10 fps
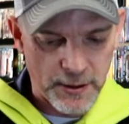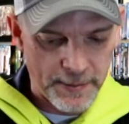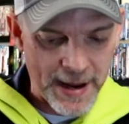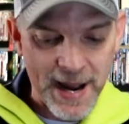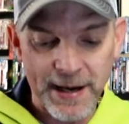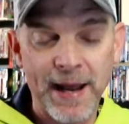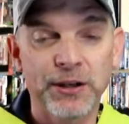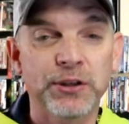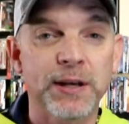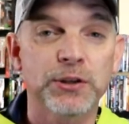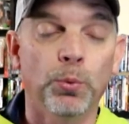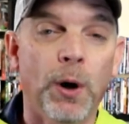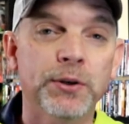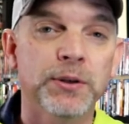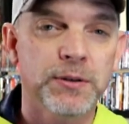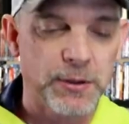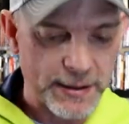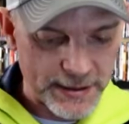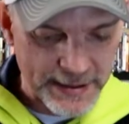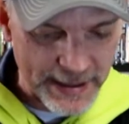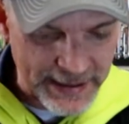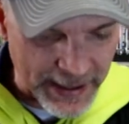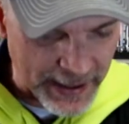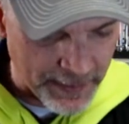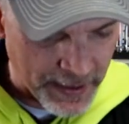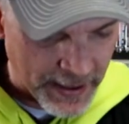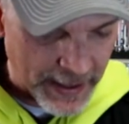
um, hadn't had a chance to watch it, so I did take time.